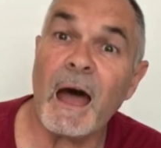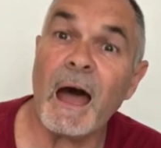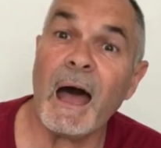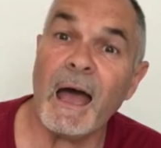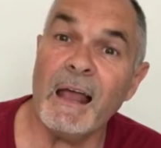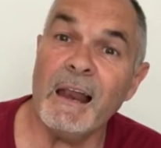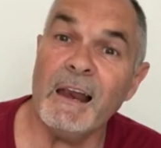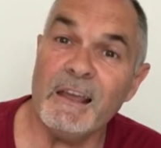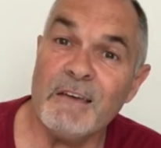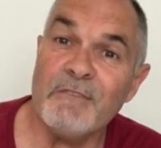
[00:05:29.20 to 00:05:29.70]

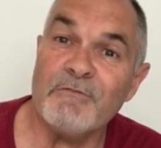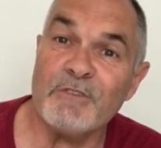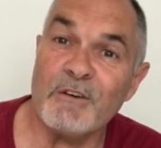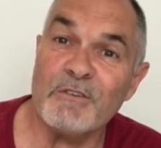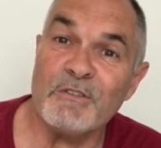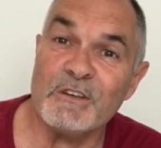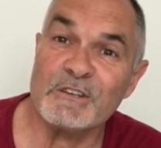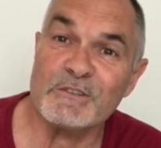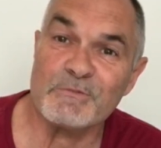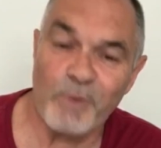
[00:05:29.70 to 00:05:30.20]
I leave
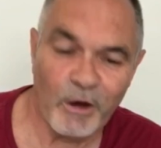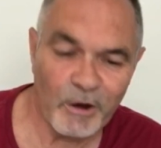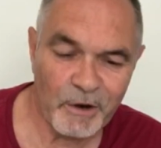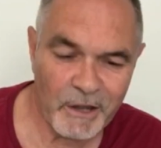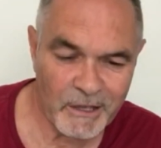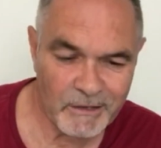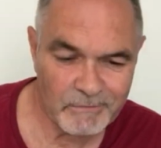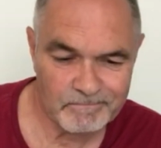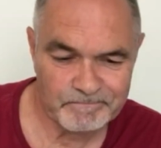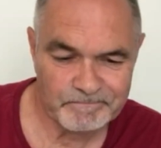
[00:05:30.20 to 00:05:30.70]
you this
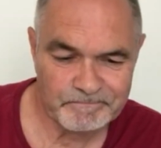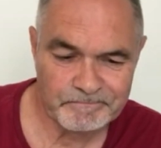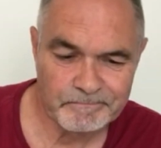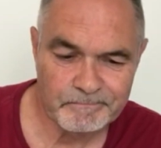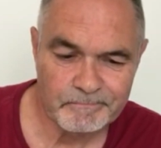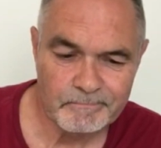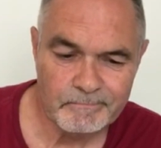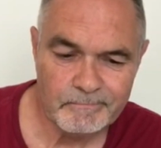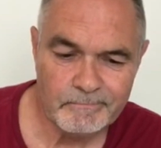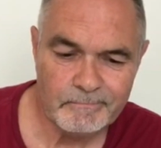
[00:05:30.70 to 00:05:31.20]
morning
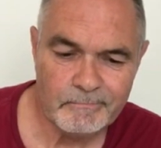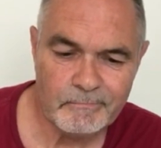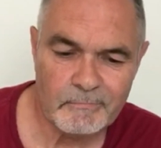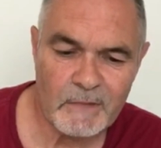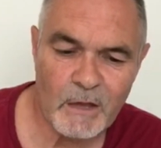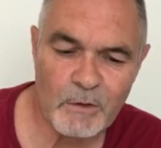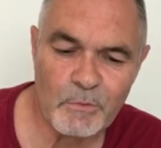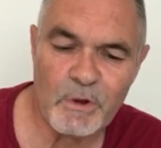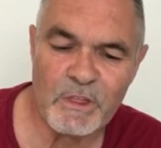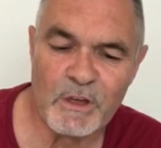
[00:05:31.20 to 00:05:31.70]

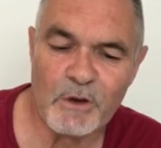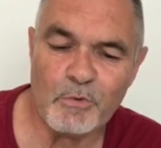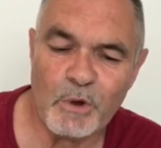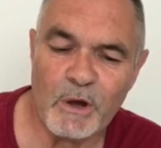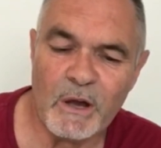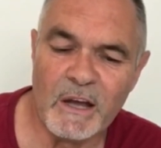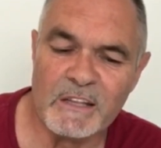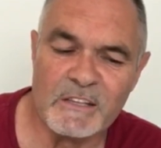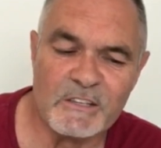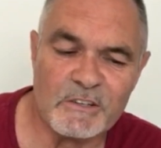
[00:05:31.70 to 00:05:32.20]
with the
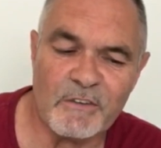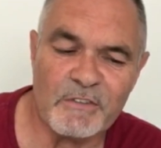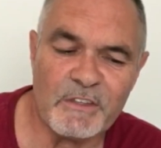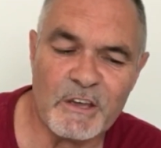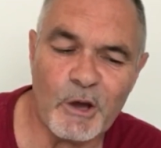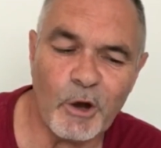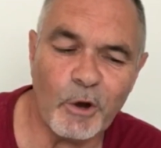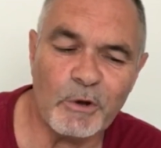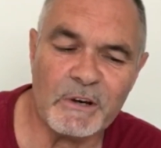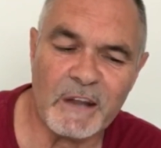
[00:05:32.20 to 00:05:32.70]
words of
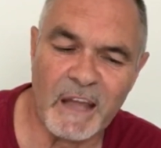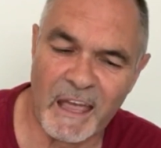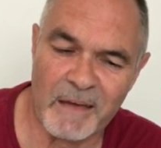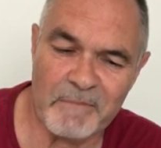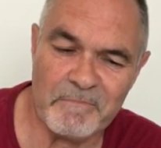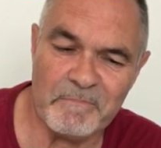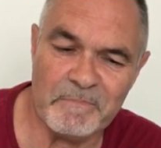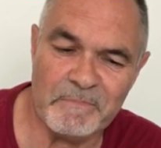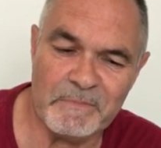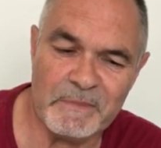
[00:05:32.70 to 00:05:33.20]
the old
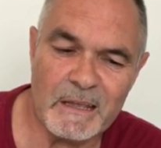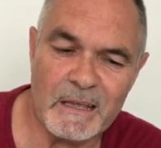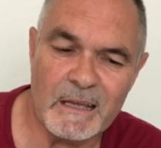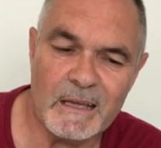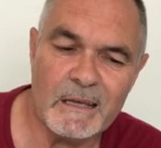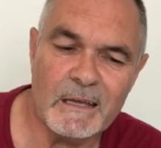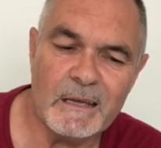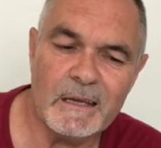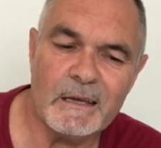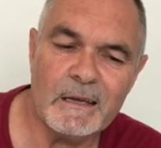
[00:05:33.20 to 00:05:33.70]
hymn.
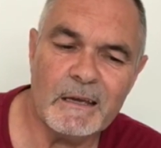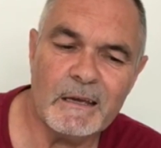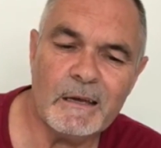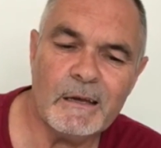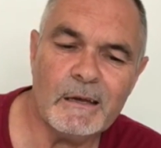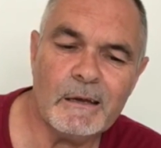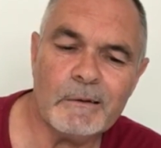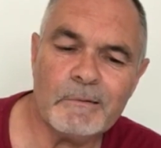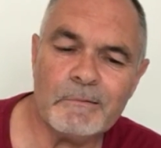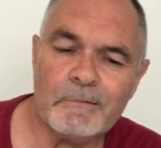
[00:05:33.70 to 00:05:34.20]

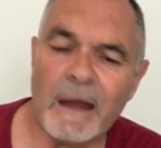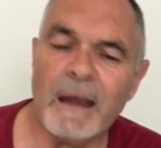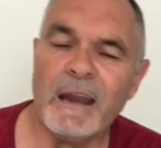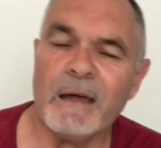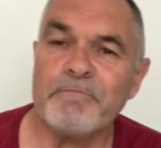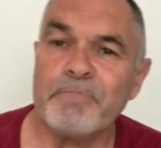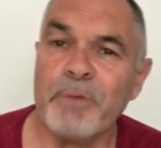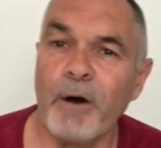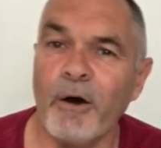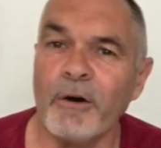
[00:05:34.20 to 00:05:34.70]
When
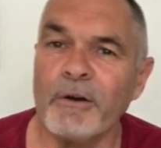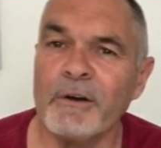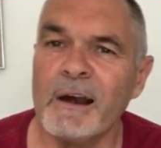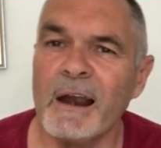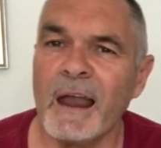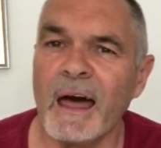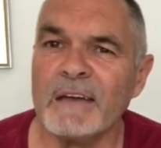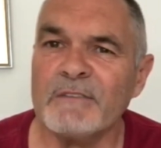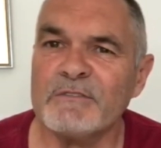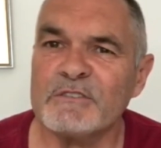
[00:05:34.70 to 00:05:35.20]

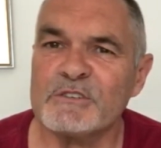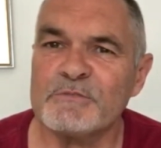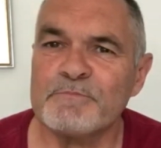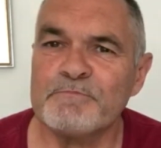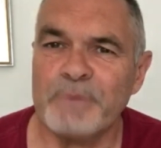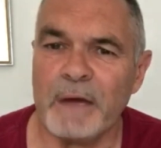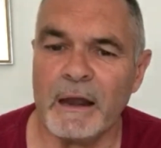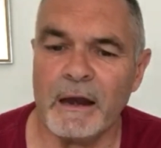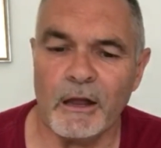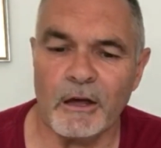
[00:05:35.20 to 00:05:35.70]
upon life's
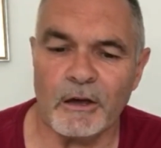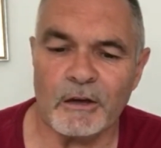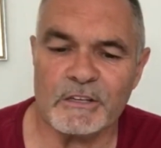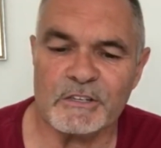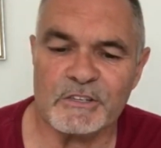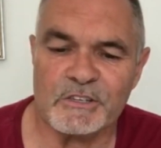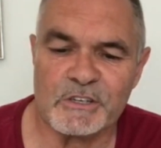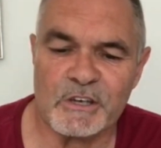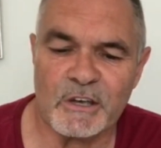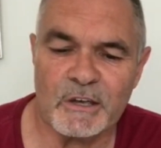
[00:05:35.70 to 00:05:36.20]

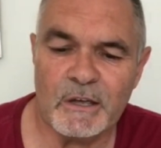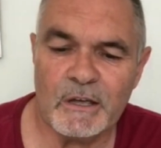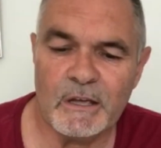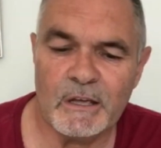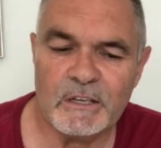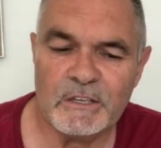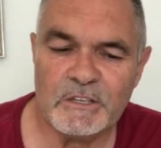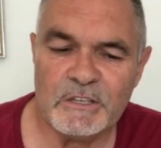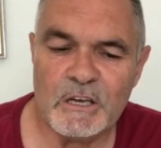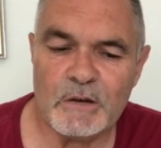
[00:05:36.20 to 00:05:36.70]
billows
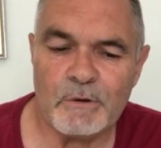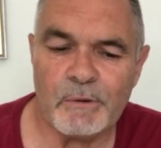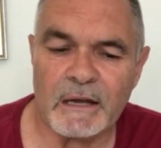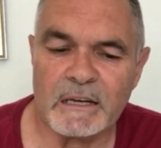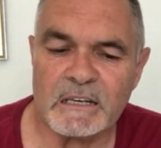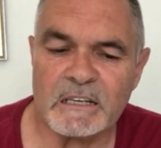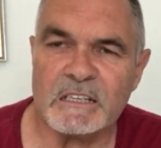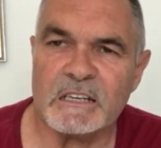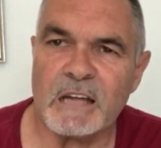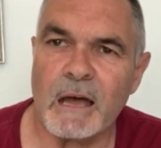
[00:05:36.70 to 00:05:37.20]
you
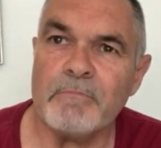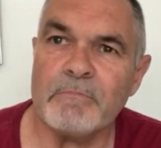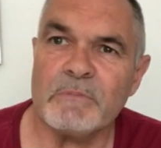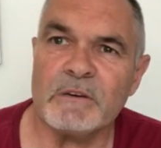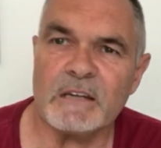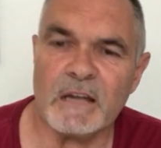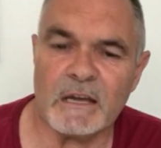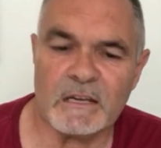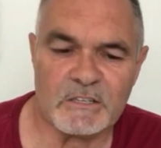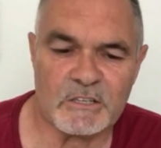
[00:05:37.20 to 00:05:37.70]
are
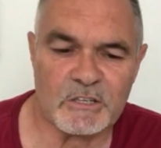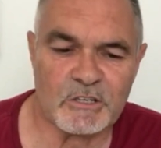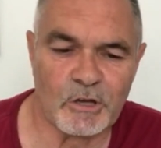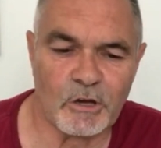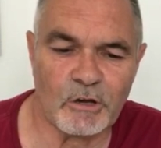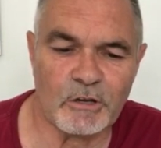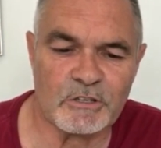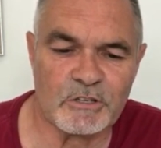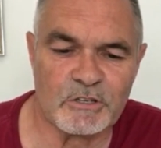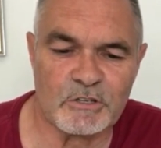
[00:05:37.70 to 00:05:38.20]
tempest
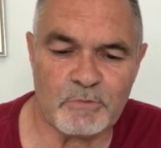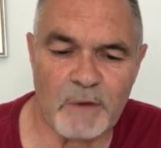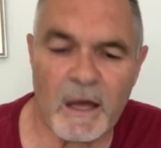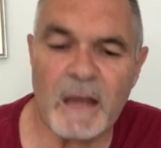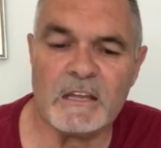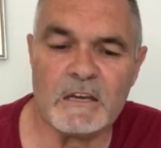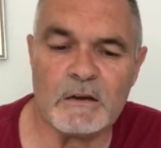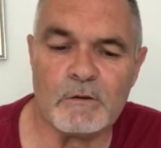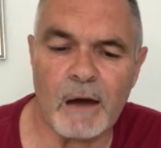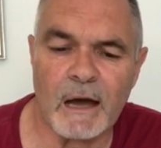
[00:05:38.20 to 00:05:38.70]
tossed,
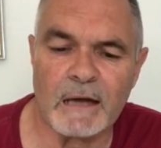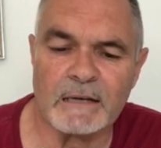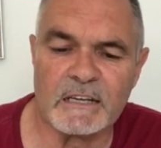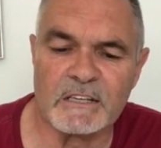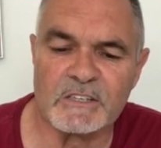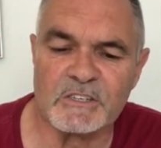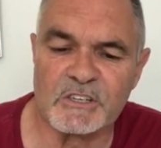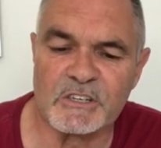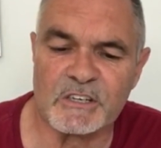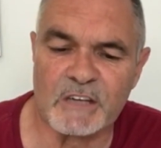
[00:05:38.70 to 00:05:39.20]
when you are
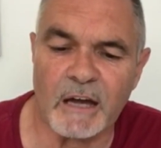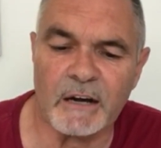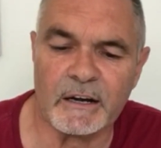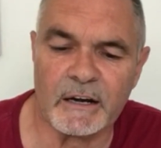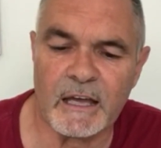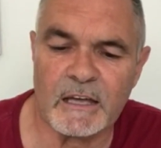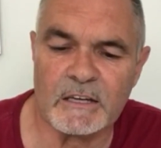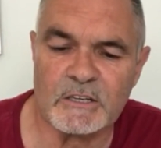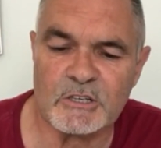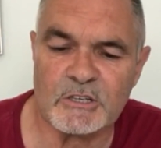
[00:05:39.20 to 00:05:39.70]

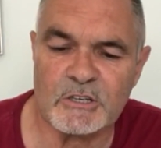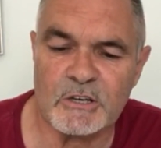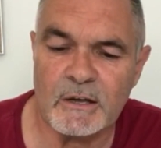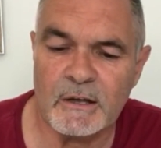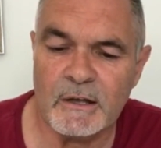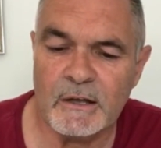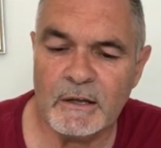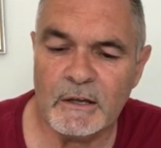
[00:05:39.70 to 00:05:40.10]
discouraged,